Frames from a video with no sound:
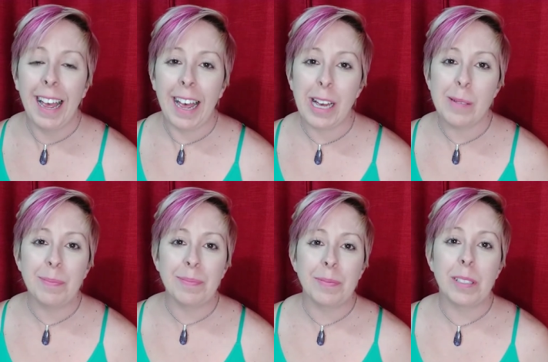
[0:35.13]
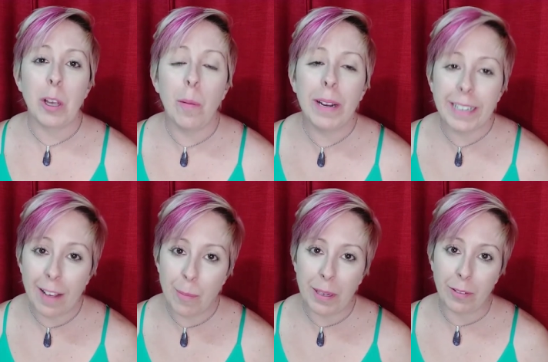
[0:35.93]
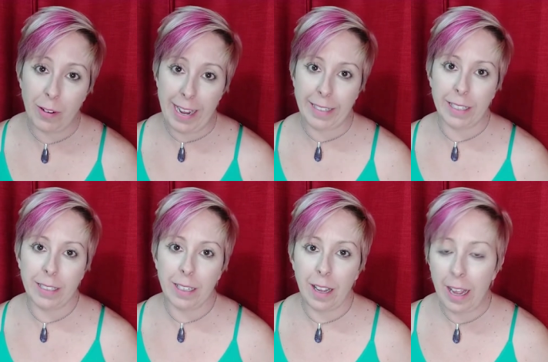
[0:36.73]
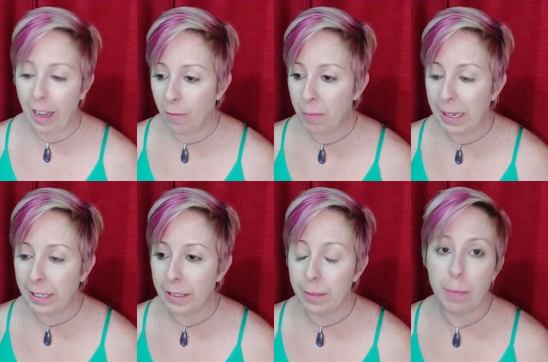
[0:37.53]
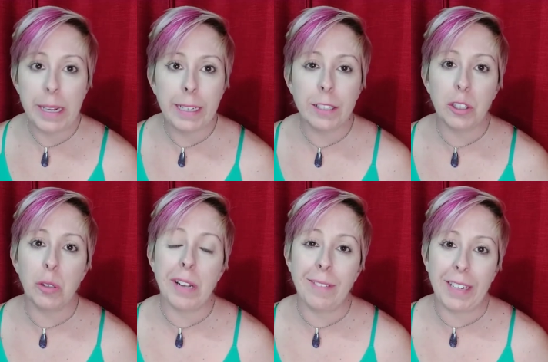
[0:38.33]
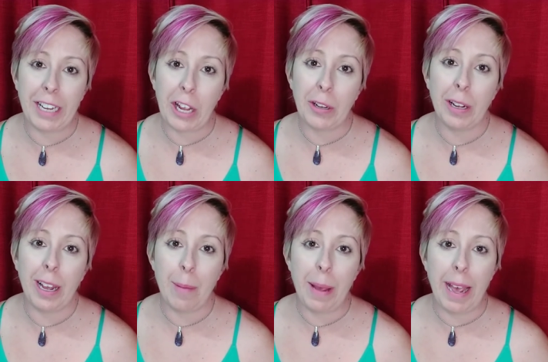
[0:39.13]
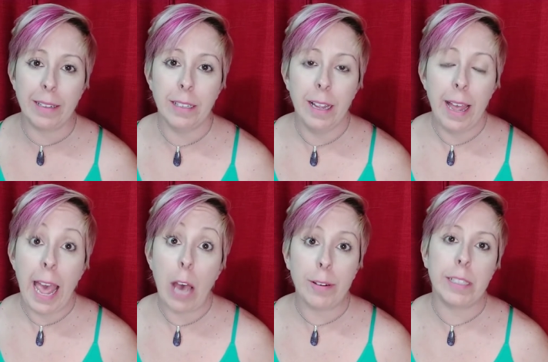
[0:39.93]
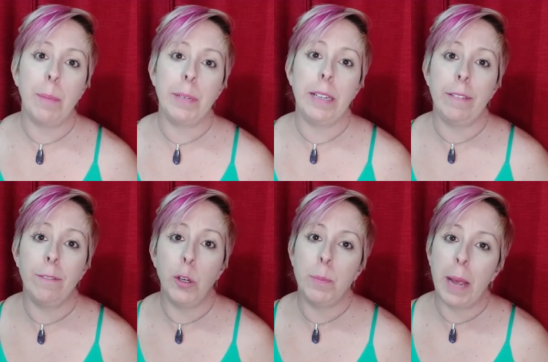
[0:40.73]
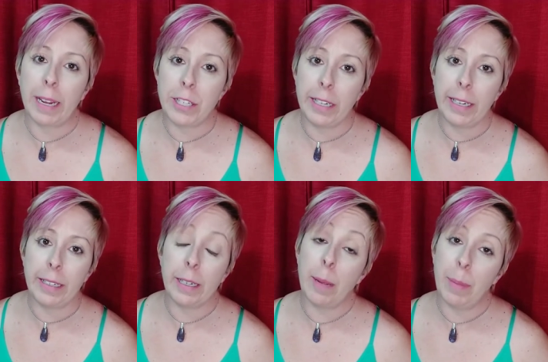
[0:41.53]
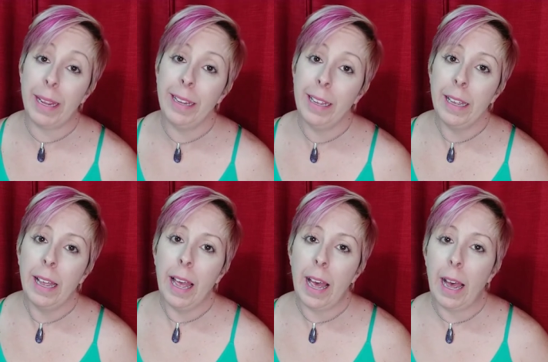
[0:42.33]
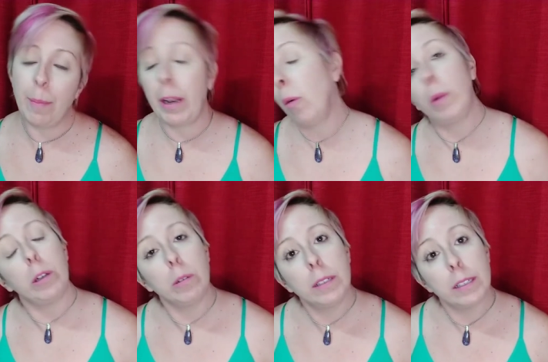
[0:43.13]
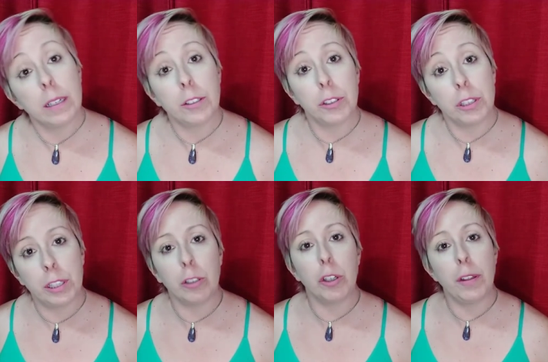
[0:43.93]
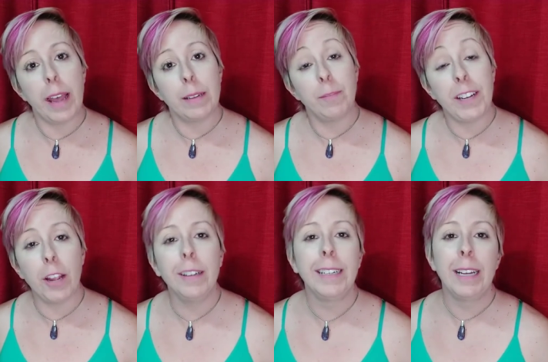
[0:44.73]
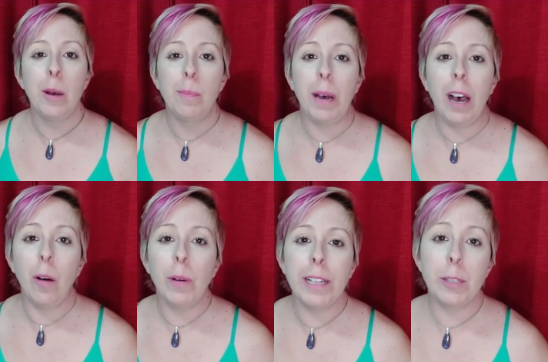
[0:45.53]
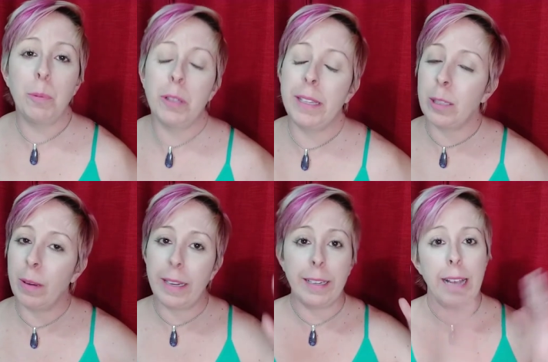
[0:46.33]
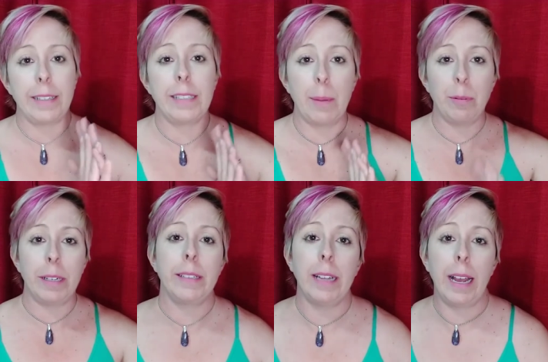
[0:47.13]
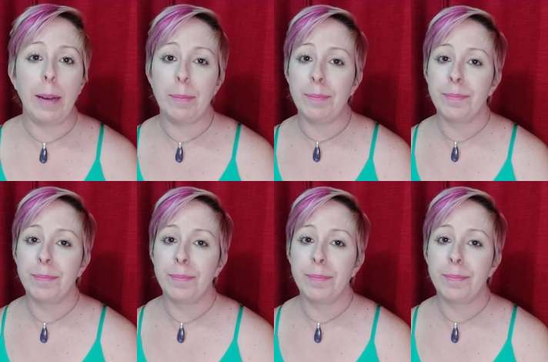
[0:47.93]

Um, so I wanted to have a bit of a rant. I've been meaning to do a video about how deceptive food packaging can be, um, and I will still do that video, but I wanted to put this one as a separate um,